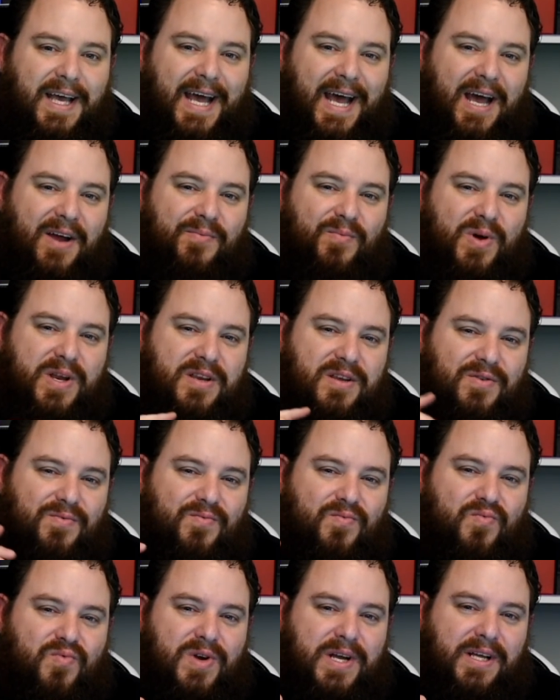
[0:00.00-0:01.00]
And when you
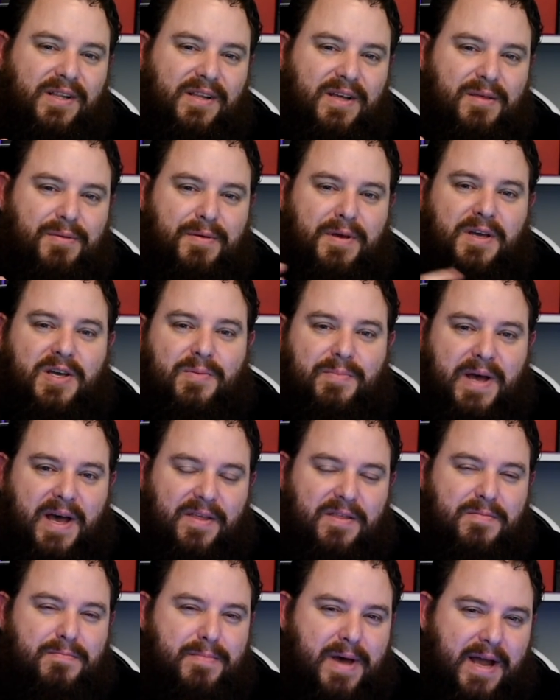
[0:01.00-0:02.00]
really think
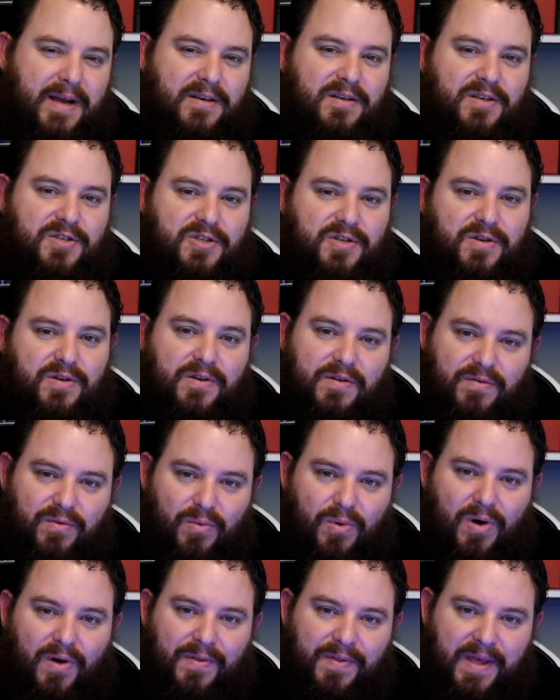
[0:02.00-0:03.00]
about the magnitude of
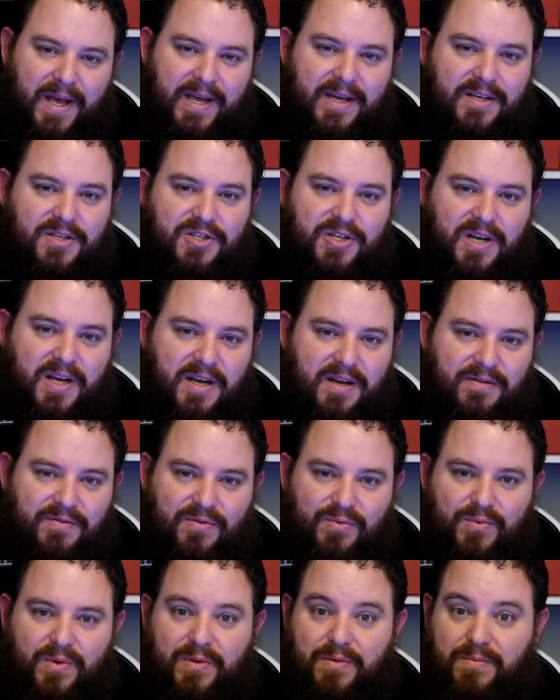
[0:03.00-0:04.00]
what they
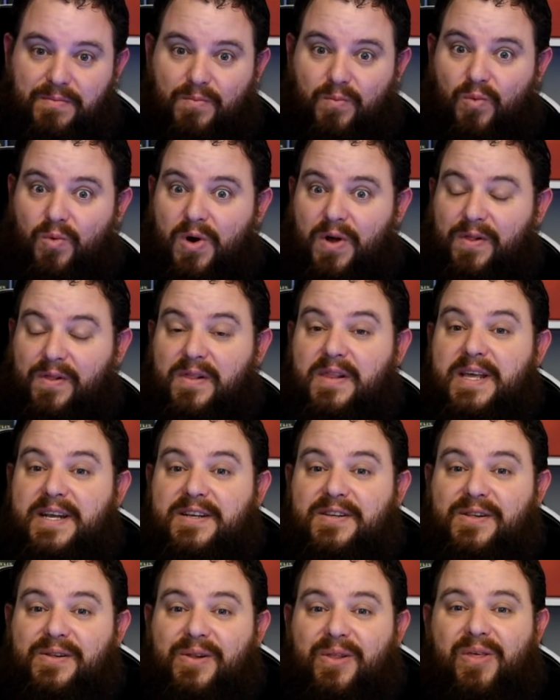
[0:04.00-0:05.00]
achieved with what
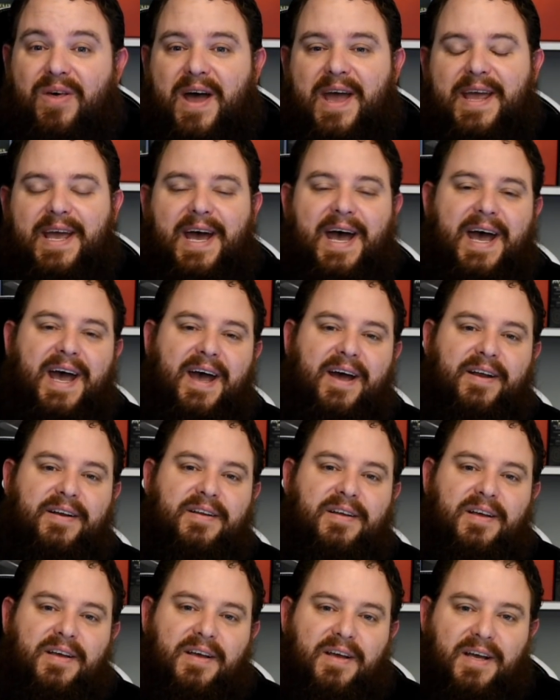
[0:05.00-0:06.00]
little they
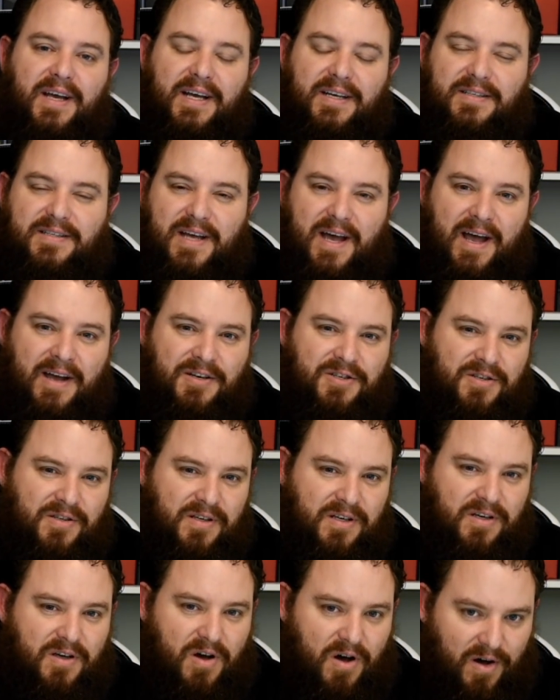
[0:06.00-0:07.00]
had, it's
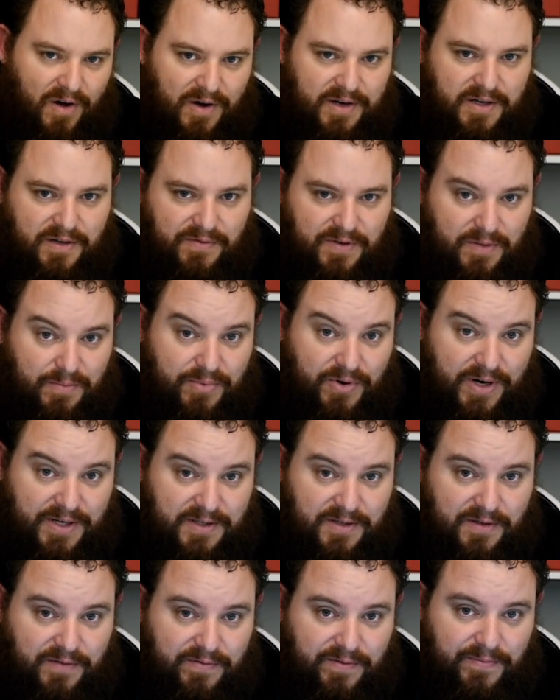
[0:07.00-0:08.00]
actually kind of
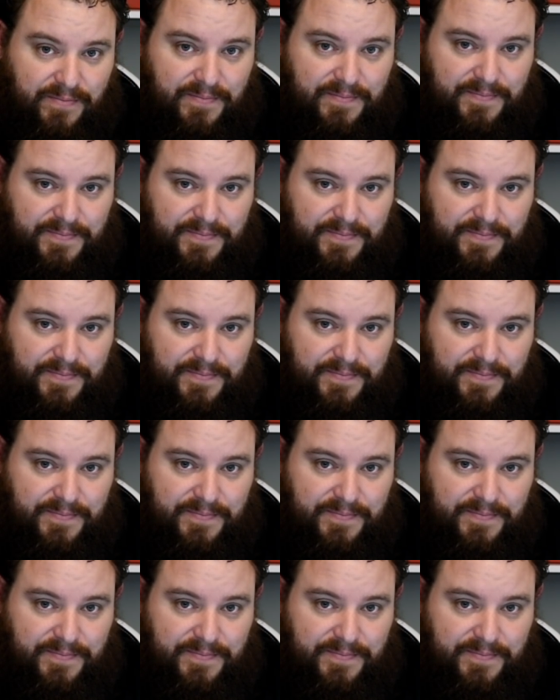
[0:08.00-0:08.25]
impressive.